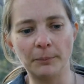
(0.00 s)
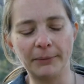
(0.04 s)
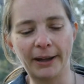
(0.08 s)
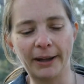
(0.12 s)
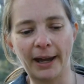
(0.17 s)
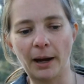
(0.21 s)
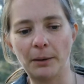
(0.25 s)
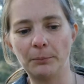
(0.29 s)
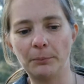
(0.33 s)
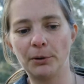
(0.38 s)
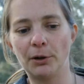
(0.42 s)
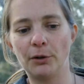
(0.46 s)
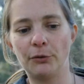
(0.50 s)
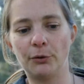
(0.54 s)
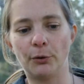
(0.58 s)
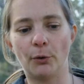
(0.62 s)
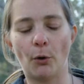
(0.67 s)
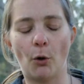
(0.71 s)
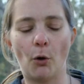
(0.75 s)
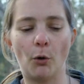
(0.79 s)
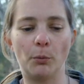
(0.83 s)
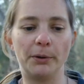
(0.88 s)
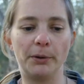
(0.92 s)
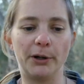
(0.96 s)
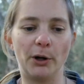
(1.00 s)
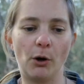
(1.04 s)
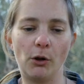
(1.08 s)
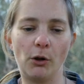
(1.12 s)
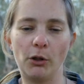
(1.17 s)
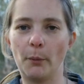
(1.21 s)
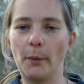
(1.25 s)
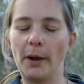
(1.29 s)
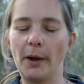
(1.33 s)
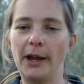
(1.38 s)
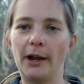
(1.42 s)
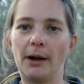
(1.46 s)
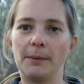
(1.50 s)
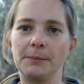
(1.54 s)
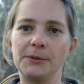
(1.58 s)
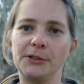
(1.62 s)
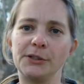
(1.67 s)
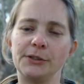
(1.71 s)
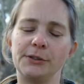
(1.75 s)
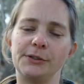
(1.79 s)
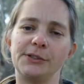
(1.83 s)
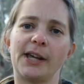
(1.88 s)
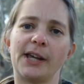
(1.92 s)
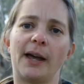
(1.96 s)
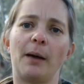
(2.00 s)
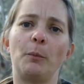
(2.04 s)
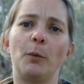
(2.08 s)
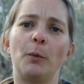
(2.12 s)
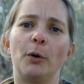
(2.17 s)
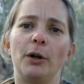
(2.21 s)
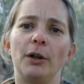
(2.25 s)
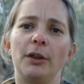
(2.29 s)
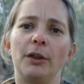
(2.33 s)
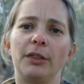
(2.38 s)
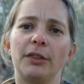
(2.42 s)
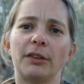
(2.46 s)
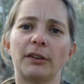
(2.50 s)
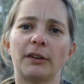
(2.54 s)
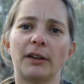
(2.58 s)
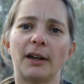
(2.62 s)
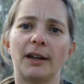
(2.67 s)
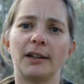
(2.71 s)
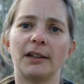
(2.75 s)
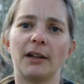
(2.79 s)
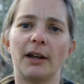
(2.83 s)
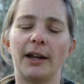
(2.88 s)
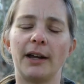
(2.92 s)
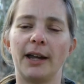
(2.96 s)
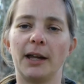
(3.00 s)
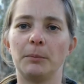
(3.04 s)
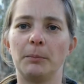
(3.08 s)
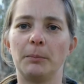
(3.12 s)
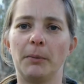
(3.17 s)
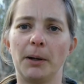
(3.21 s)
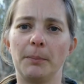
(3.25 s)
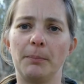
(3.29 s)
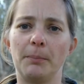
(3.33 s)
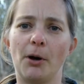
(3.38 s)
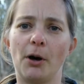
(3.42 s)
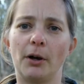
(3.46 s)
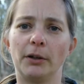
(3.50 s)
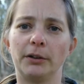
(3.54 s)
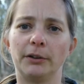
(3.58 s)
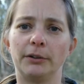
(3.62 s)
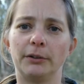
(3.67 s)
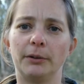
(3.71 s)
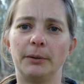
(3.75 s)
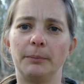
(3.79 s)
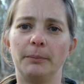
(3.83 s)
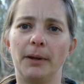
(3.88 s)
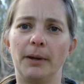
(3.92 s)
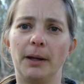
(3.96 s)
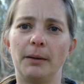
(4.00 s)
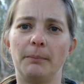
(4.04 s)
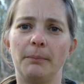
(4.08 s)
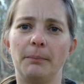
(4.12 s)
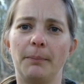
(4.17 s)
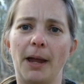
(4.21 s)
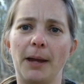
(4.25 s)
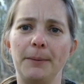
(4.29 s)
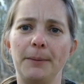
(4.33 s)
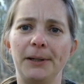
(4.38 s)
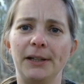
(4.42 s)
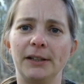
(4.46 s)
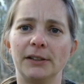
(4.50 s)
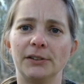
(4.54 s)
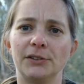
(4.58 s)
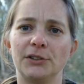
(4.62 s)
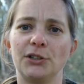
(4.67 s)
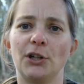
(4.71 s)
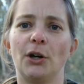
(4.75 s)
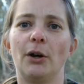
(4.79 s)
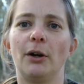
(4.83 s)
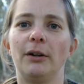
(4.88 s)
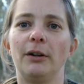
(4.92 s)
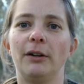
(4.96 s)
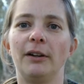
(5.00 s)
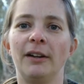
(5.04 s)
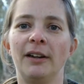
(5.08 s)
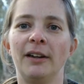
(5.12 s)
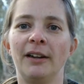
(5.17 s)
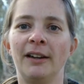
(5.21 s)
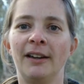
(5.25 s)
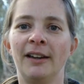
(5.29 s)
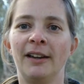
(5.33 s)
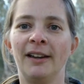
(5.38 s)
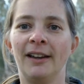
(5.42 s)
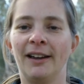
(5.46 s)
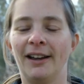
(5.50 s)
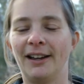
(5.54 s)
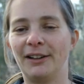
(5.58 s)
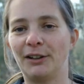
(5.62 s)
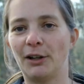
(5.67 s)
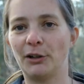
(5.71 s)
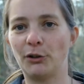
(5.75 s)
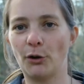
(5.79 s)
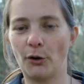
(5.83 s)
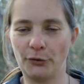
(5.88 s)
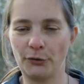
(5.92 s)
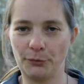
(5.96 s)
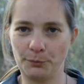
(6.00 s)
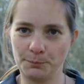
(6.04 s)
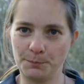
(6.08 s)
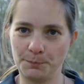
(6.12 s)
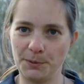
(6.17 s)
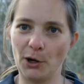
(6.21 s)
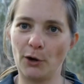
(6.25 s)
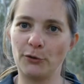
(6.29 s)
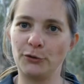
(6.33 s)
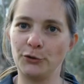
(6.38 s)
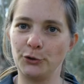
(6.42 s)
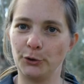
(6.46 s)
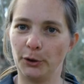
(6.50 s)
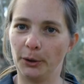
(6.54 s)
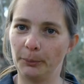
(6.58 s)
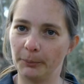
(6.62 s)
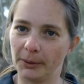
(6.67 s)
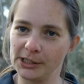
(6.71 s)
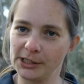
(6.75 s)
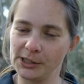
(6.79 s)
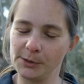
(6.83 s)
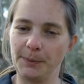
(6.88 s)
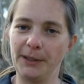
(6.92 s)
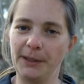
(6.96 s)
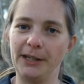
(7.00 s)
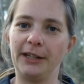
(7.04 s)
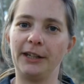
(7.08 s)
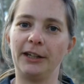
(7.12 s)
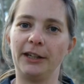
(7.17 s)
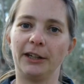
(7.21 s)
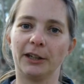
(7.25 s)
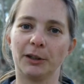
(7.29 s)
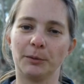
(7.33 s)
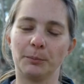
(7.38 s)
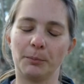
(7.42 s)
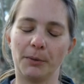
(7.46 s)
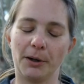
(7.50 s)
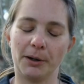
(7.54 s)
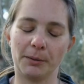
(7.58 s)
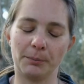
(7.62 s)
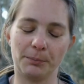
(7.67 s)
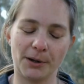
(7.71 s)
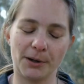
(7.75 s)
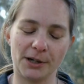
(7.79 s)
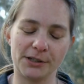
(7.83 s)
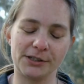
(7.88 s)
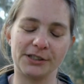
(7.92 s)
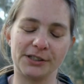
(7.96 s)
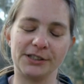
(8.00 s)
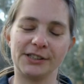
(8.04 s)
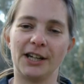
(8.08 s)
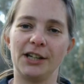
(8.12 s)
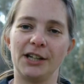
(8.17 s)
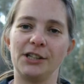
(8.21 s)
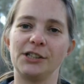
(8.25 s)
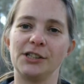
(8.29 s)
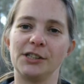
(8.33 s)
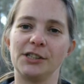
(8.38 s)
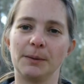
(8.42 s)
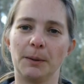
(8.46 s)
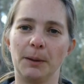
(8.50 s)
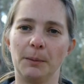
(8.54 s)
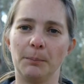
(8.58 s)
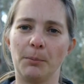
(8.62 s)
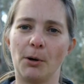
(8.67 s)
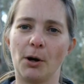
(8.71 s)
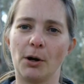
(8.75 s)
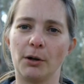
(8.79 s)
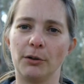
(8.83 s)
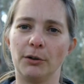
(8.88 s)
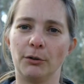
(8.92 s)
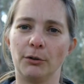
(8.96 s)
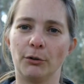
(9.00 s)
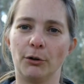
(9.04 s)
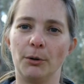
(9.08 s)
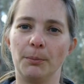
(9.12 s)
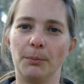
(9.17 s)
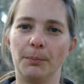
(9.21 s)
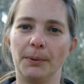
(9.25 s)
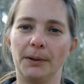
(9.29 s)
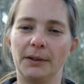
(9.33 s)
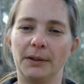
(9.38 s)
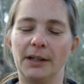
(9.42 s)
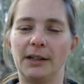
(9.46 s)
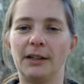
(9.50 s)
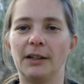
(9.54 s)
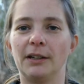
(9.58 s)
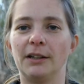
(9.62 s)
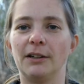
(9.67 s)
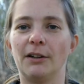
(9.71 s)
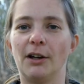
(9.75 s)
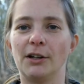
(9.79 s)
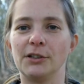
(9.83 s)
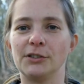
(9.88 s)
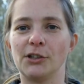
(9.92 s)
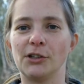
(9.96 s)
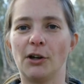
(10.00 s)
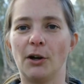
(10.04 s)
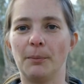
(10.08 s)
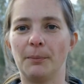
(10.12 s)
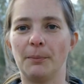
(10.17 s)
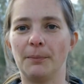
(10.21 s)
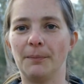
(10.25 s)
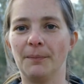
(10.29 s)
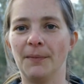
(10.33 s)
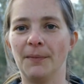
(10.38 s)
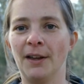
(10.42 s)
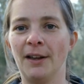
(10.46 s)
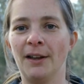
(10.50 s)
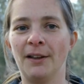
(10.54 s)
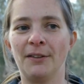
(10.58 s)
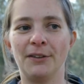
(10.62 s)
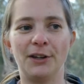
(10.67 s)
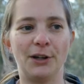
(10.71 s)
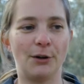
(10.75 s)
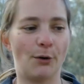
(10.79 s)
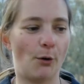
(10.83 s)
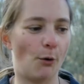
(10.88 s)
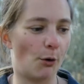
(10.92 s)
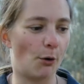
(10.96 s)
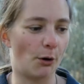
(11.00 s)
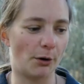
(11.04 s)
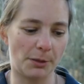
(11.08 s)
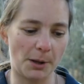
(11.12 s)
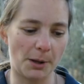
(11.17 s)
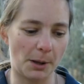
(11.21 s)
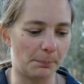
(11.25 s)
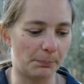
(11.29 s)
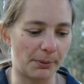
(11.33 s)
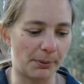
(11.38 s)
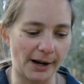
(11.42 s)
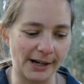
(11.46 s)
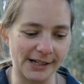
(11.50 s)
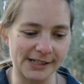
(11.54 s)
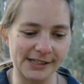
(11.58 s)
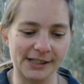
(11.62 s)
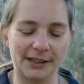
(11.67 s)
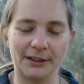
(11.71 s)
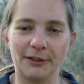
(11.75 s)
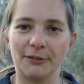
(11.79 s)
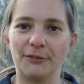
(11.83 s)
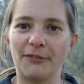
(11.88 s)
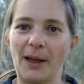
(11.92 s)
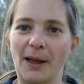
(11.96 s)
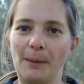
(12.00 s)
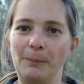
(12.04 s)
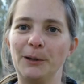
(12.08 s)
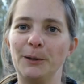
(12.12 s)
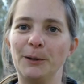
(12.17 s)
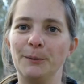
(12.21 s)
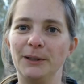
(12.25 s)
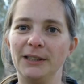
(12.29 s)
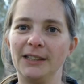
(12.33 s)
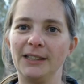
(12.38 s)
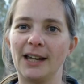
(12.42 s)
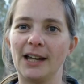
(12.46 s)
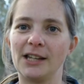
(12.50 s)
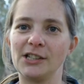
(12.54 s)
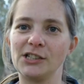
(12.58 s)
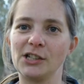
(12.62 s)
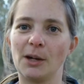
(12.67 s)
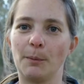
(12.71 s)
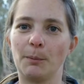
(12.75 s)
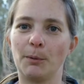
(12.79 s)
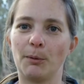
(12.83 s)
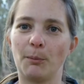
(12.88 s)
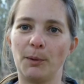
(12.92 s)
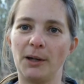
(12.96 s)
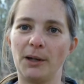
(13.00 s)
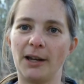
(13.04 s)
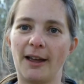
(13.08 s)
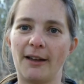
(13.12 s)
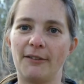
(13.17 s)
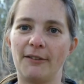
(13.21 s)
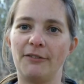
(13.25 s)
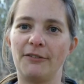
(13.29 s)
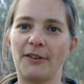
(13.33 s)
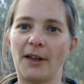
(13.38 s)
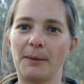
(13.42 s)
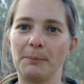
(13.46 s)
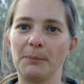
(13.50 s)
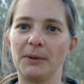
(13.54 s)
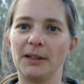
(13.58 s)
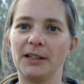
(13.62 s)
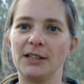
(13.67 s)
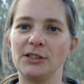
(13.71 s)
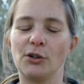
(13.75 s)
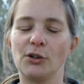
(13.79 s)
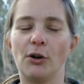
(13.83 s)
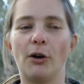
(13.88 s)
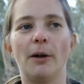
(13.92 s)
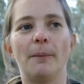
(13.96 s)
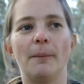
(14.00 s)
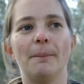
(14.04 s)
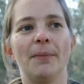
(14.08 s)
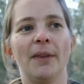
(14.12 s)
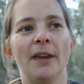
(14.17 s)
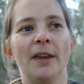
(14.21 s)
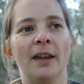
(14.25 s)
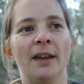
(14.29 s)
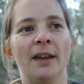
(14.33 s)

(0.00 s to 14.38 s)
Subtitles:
Canberra through Albury all the way up to Tamworth, and I had my partner and baby in tow. And I'd be off doing my speaking and my presentations, being part of the group, and then at night time, or at breaks, then the family would catch up and we'd have family time.